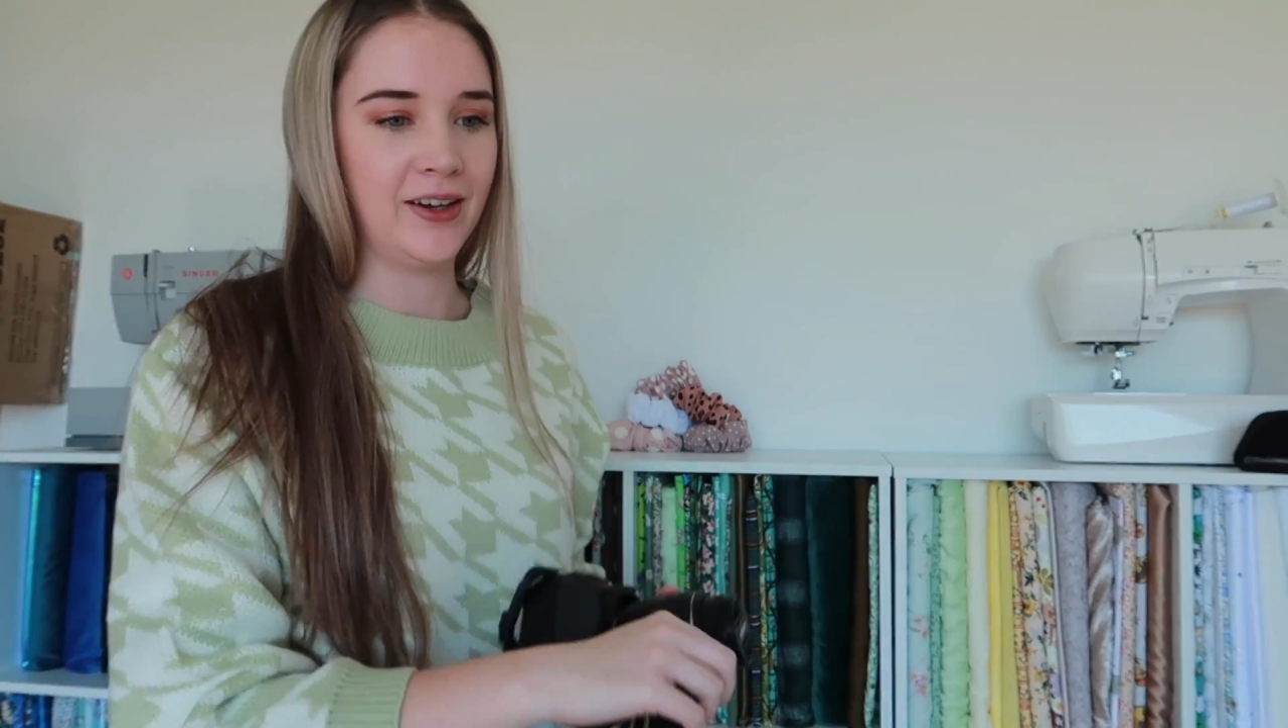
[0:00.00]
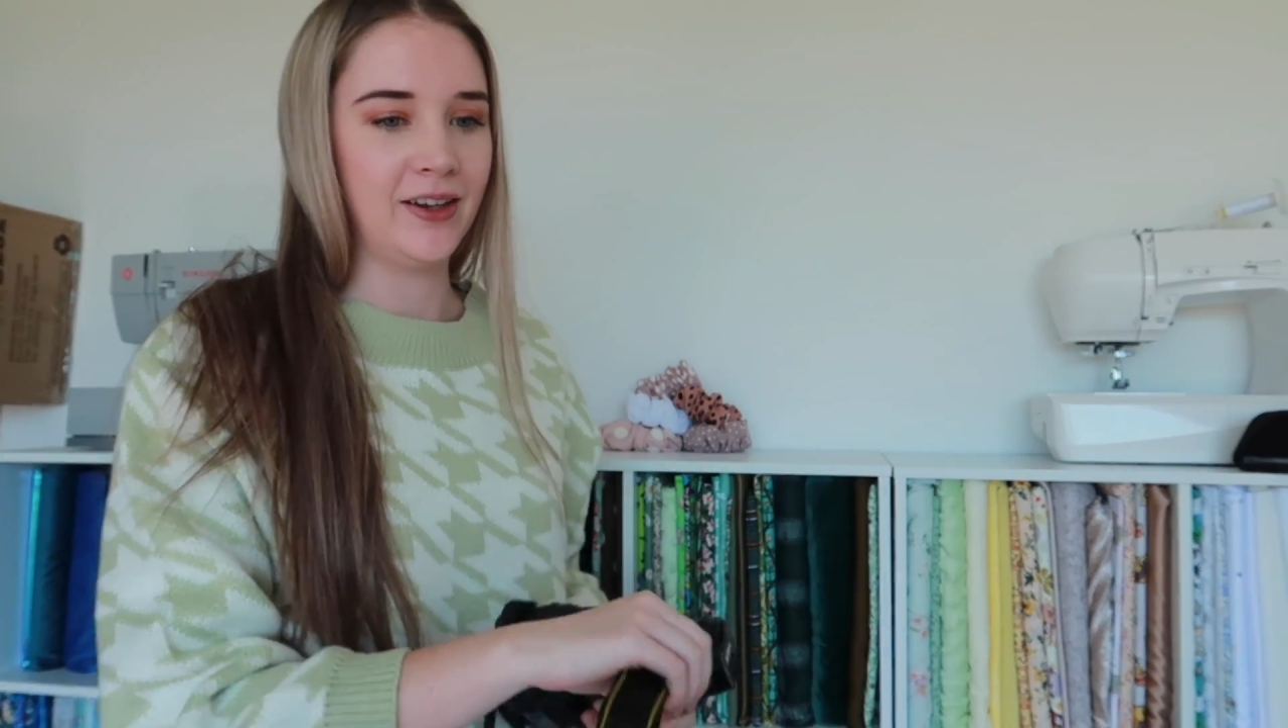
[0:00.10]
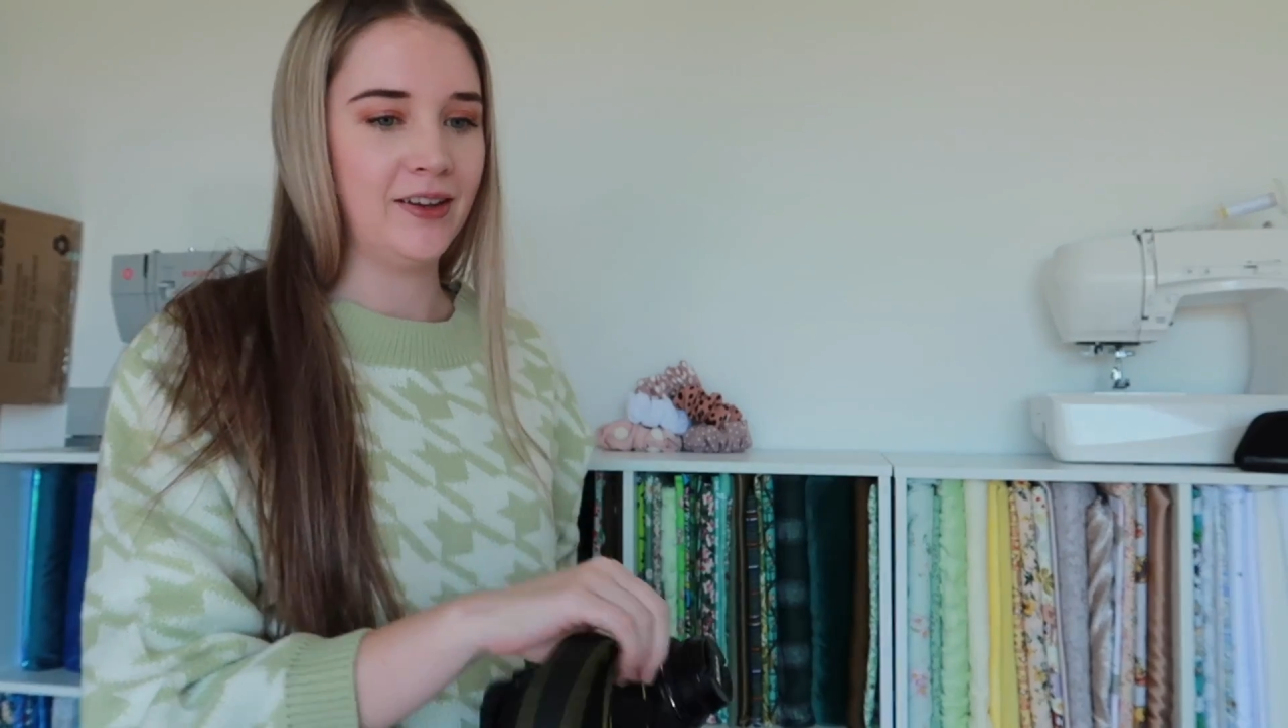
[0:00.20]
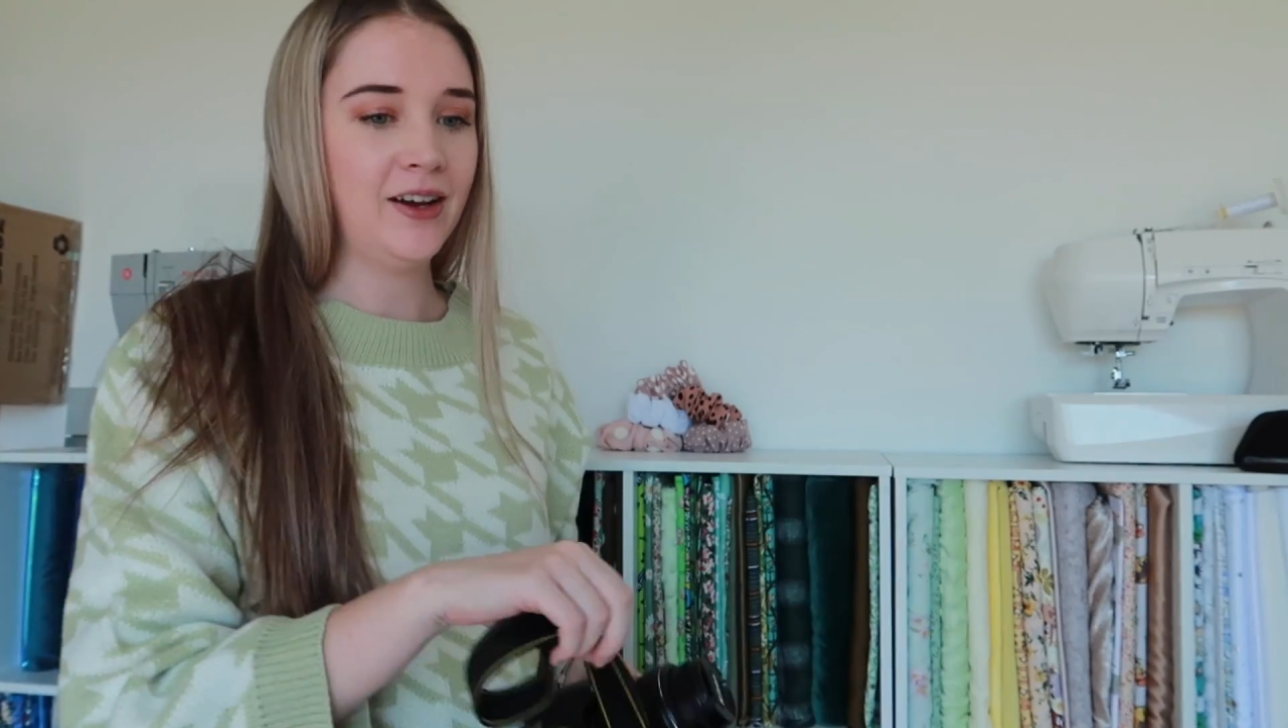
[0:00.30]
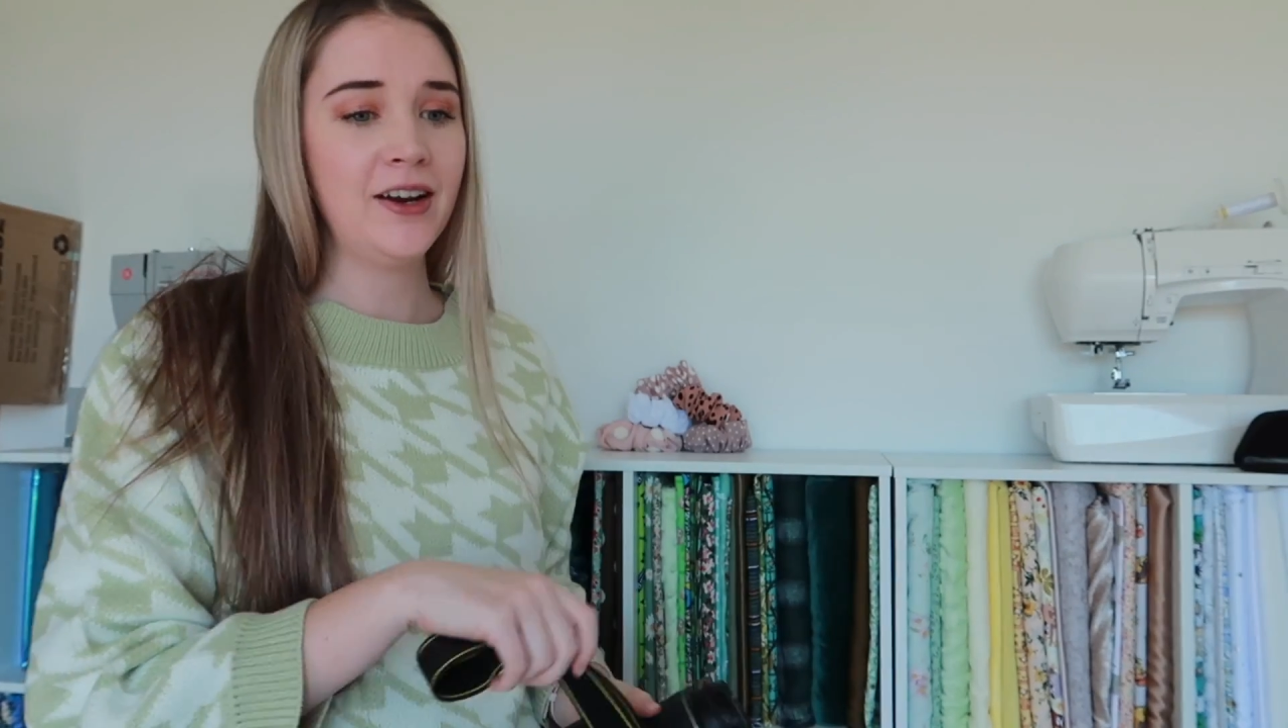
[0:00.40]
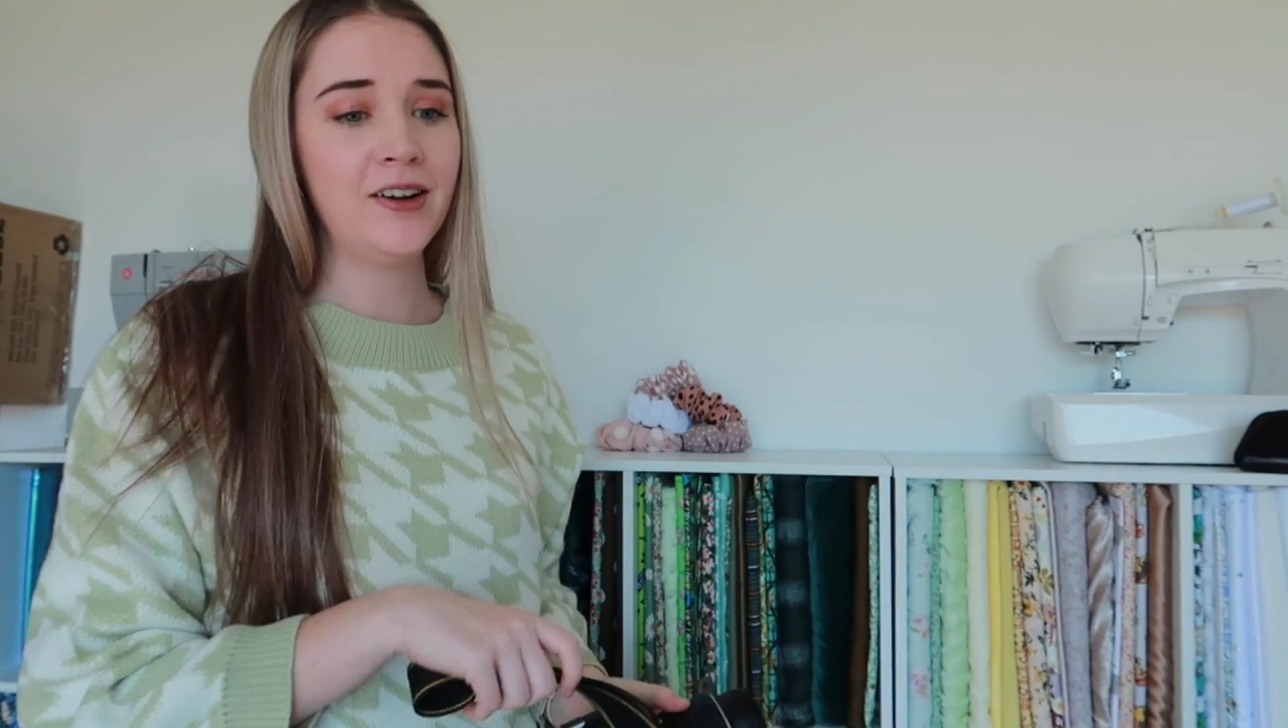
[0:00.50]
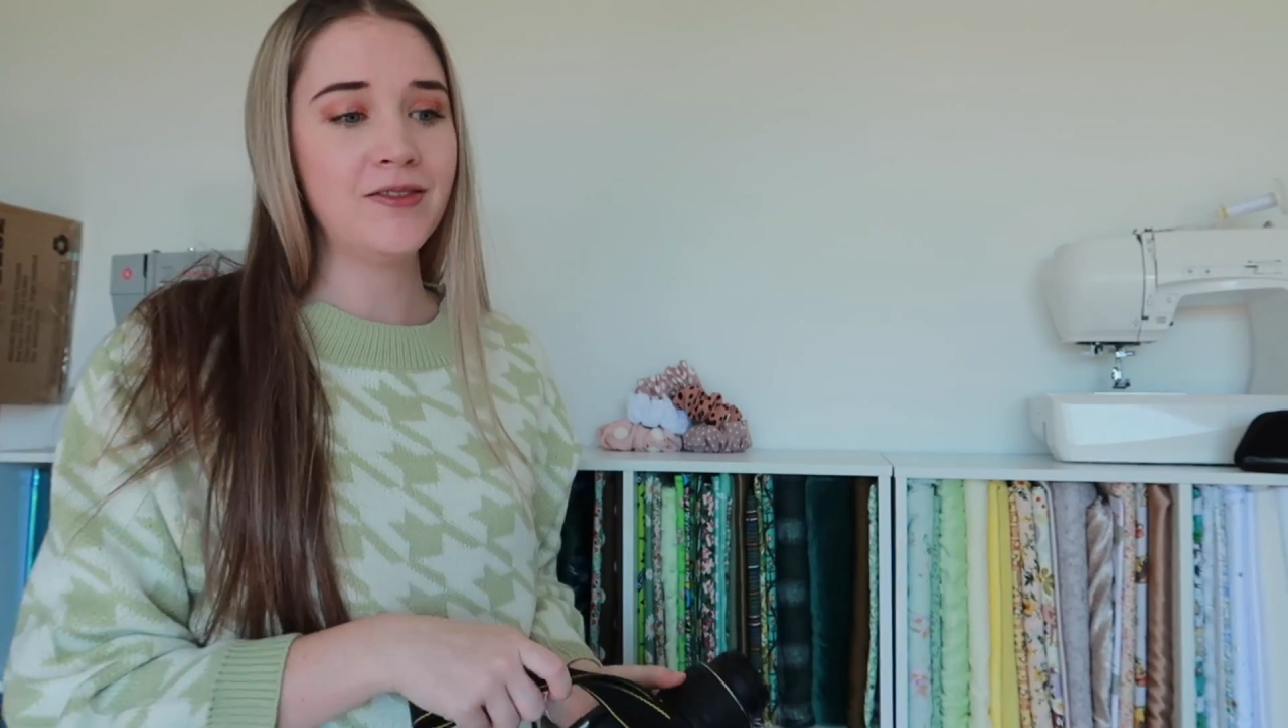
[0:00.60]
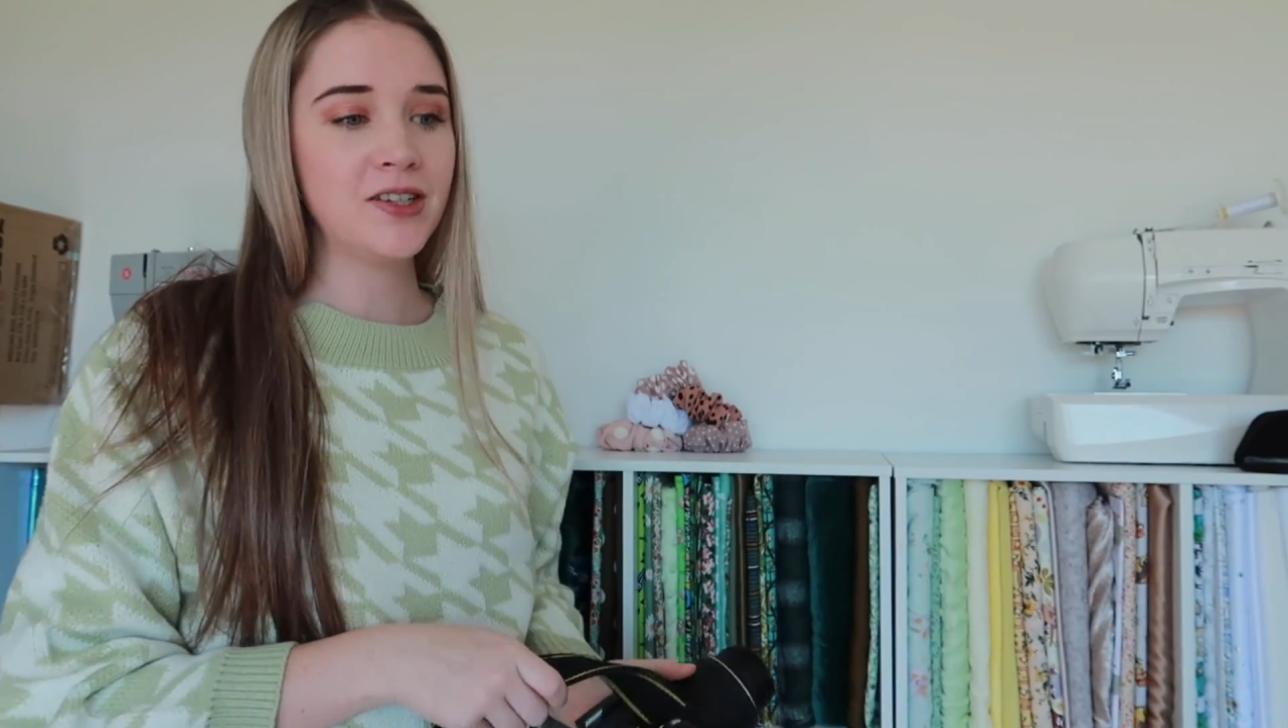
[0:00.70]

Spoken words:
and I don't have